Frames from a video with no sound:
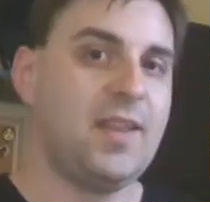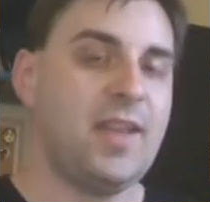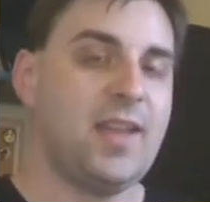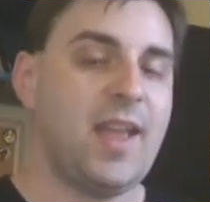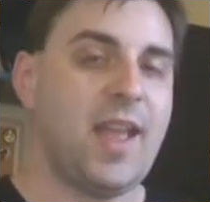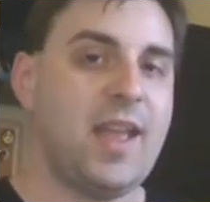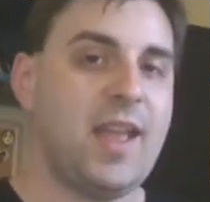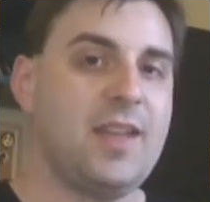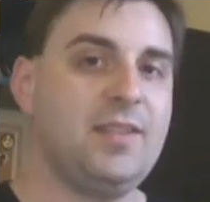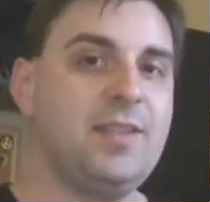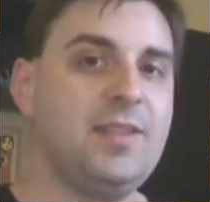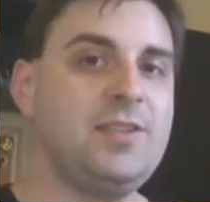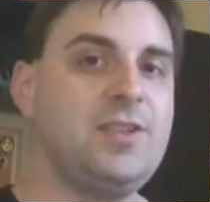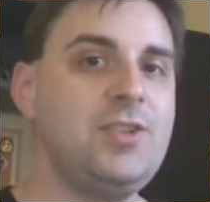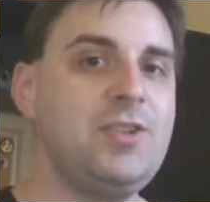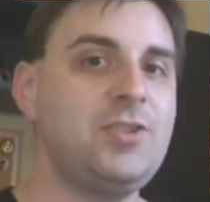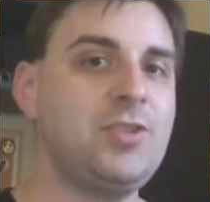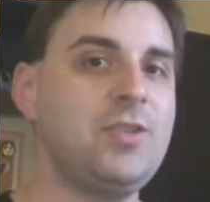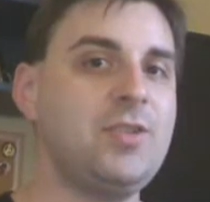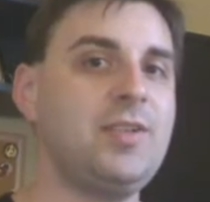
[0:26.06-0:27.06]
And
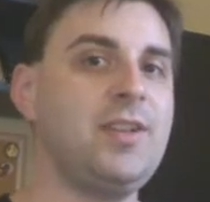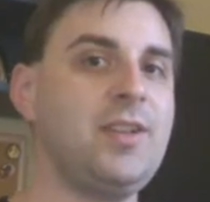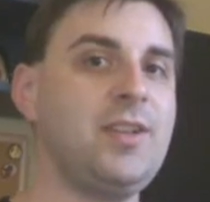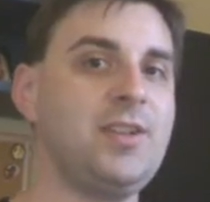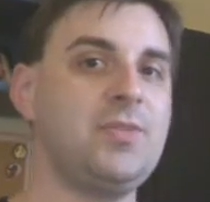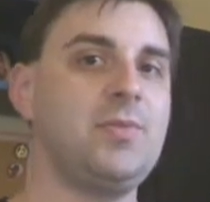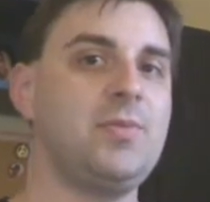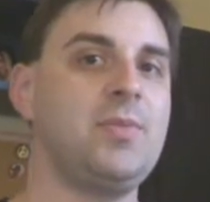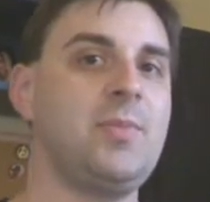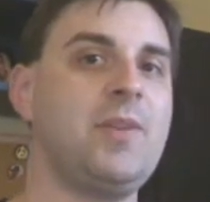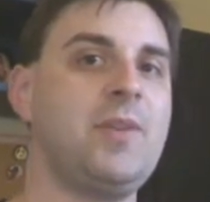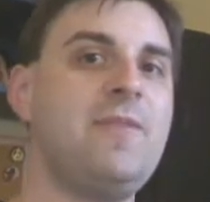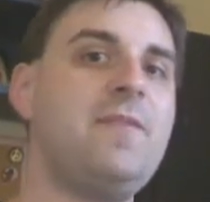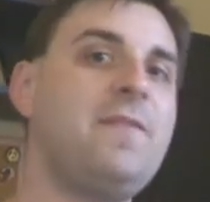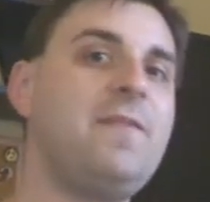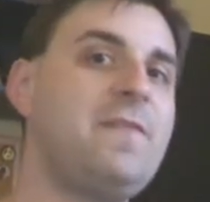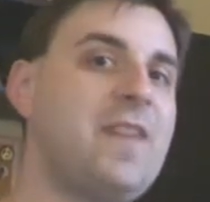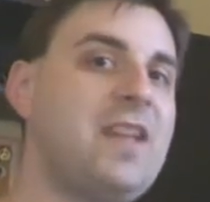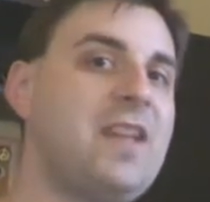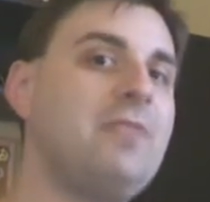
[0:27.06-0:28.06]
Lindsey Stirling is one of my
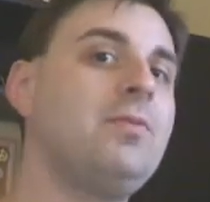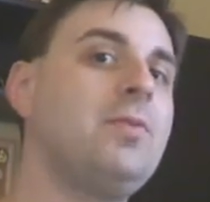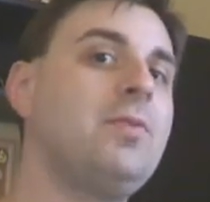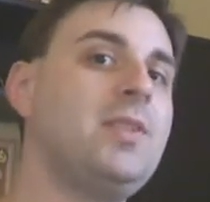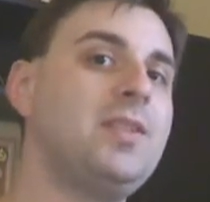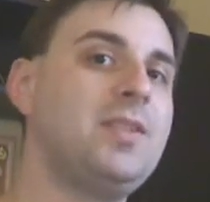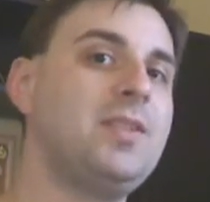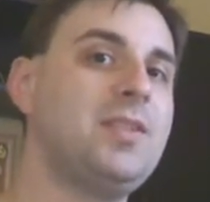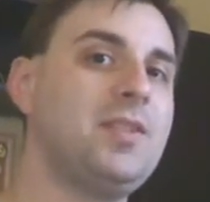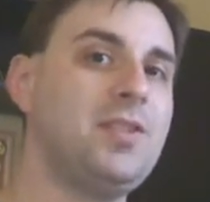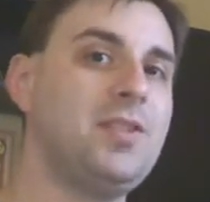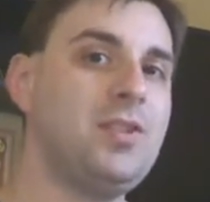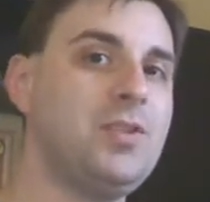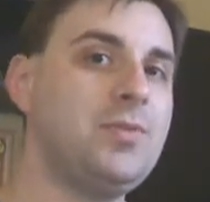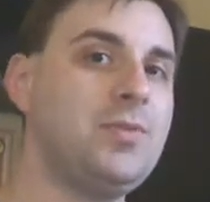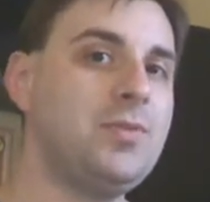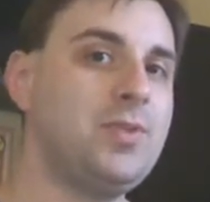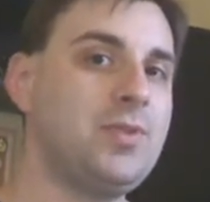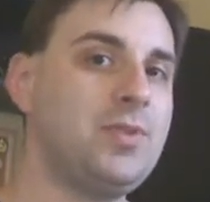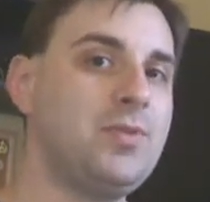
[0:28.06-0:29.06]
favorite
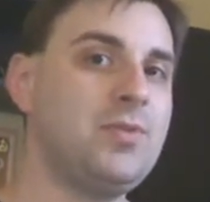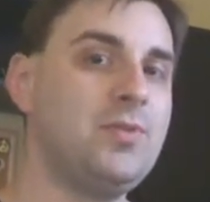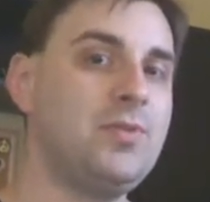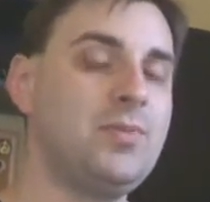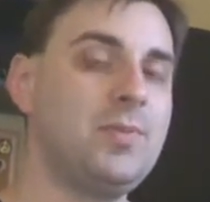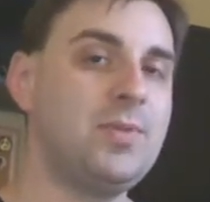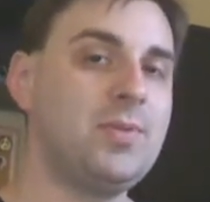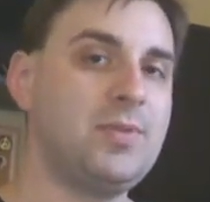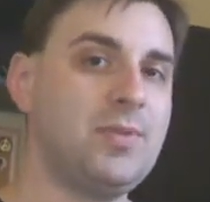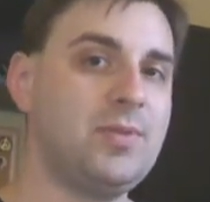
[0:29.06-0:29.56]
YouTube